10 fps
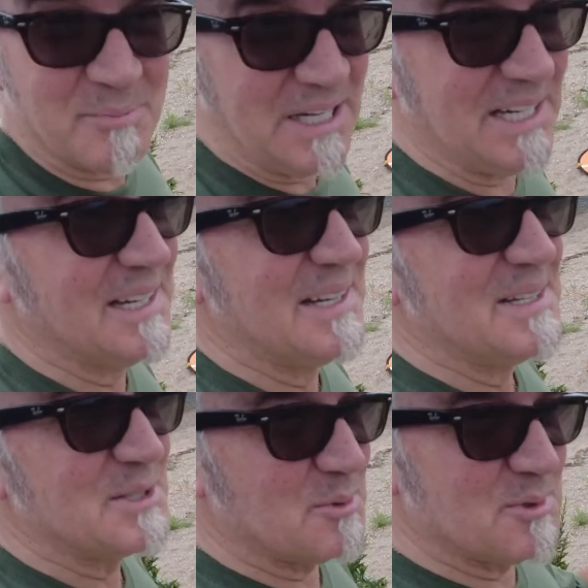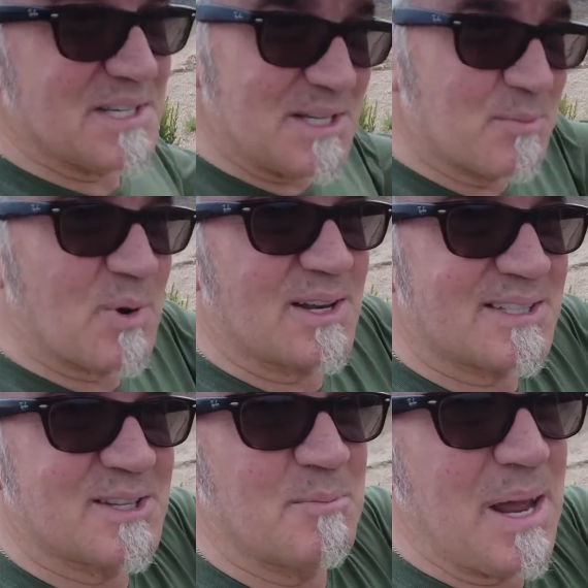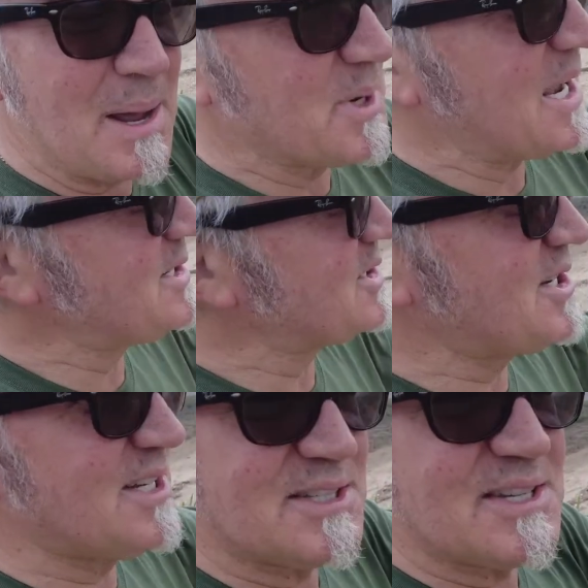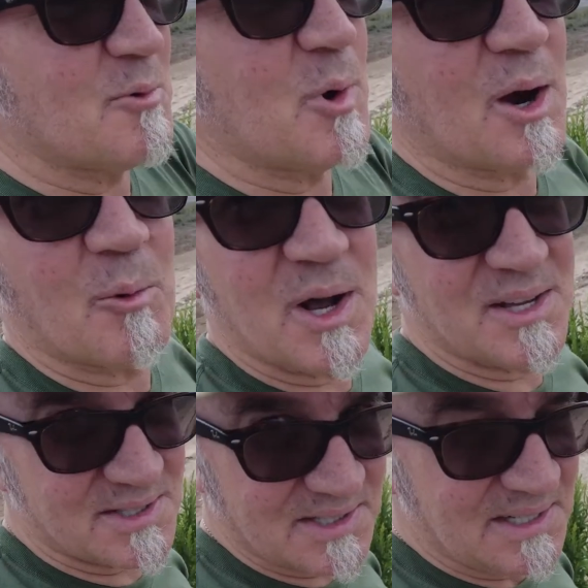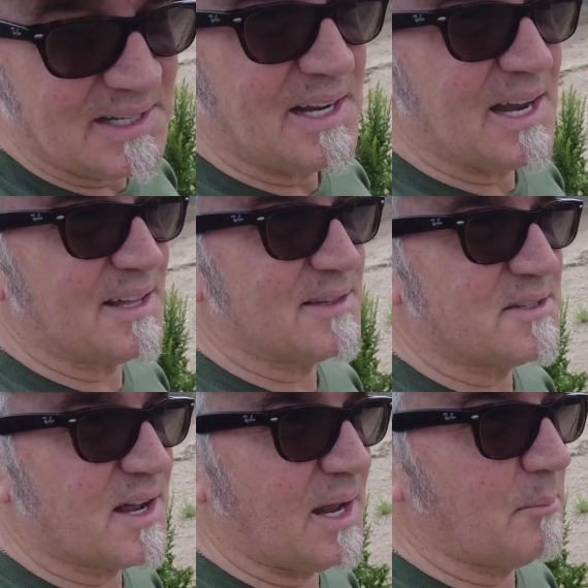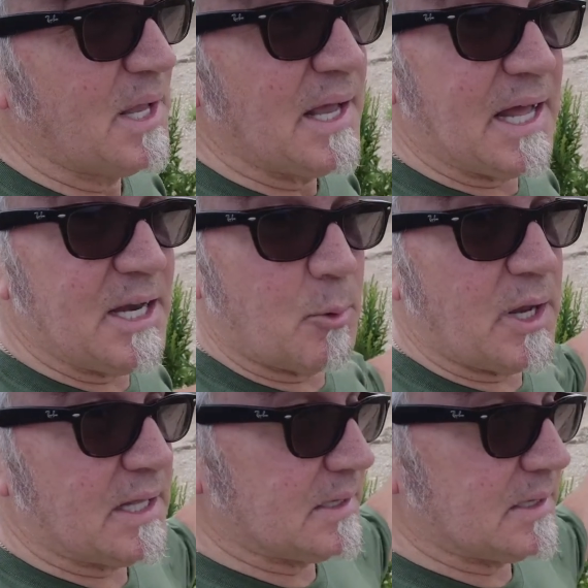me. So it was in the process of mapping. I just didn't see where it was at the time. Anyway, it